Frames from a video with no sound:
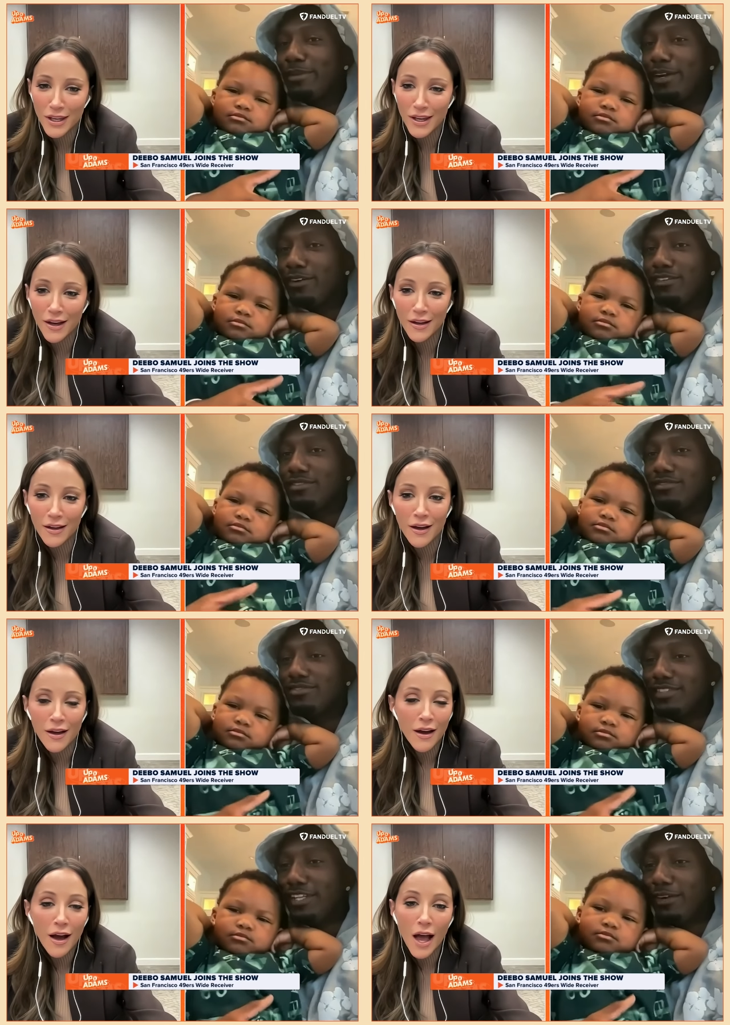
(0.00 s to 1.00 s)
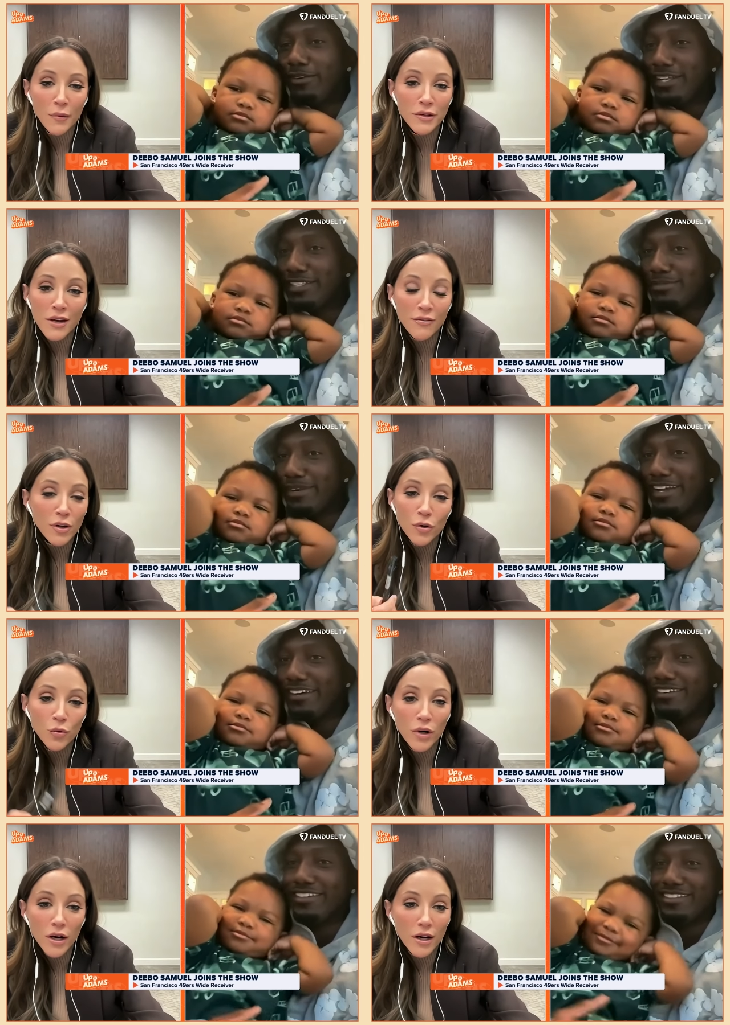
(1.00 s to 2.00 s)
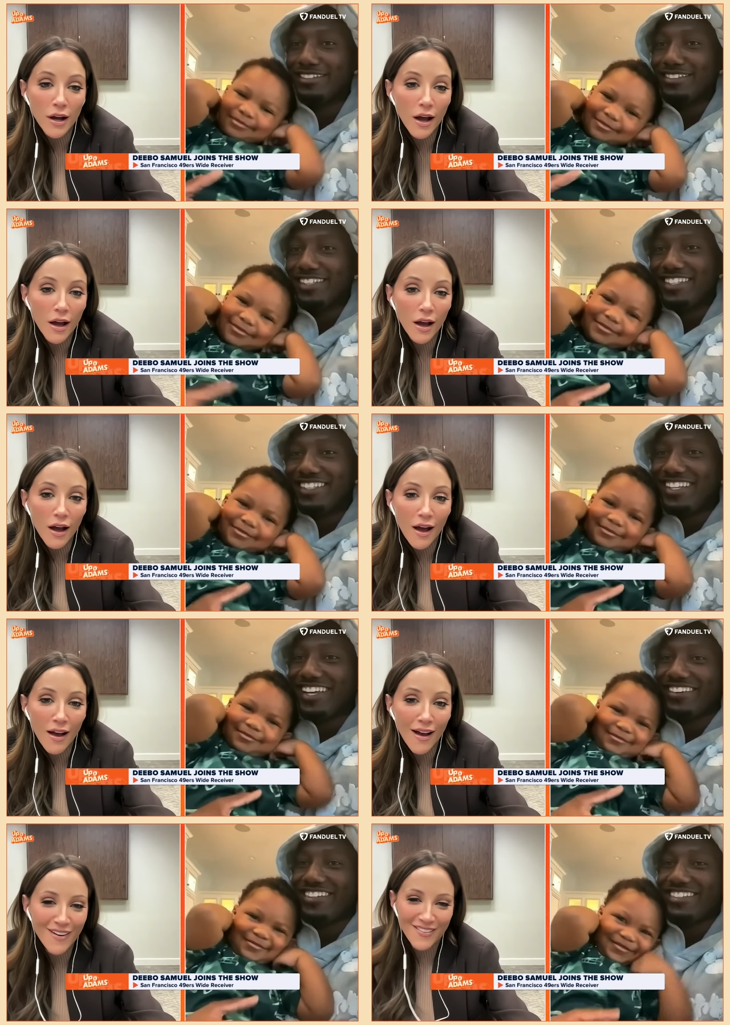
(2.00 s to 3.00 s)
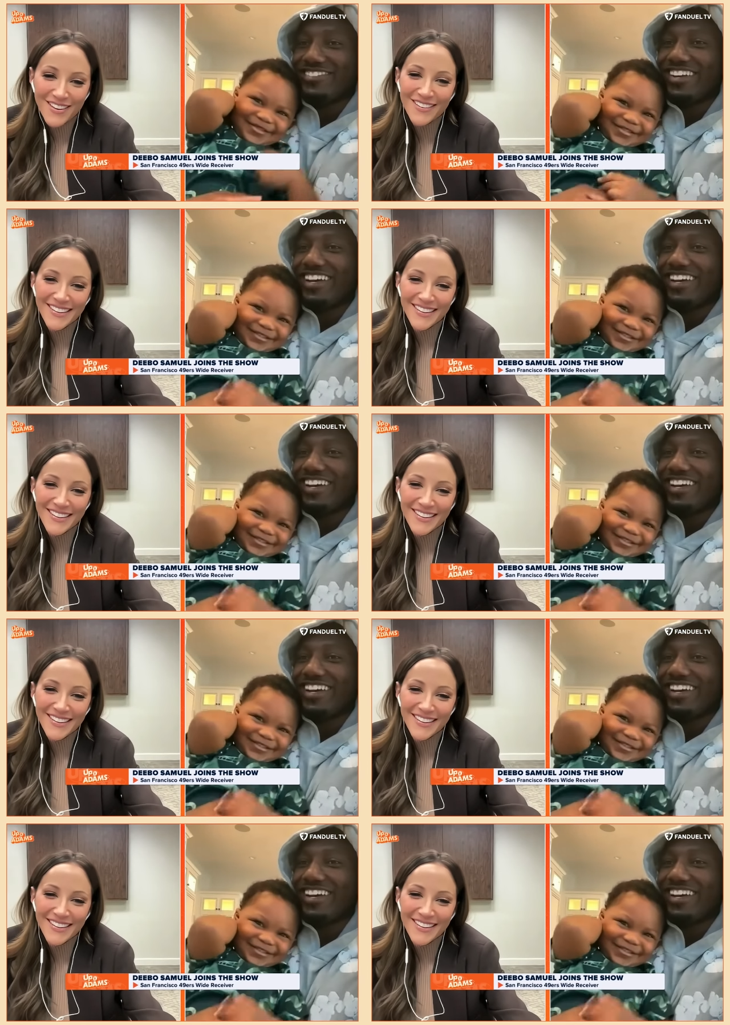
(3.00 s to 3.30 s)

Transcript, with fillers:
Speaker 1: can't. I would never go to work. You know,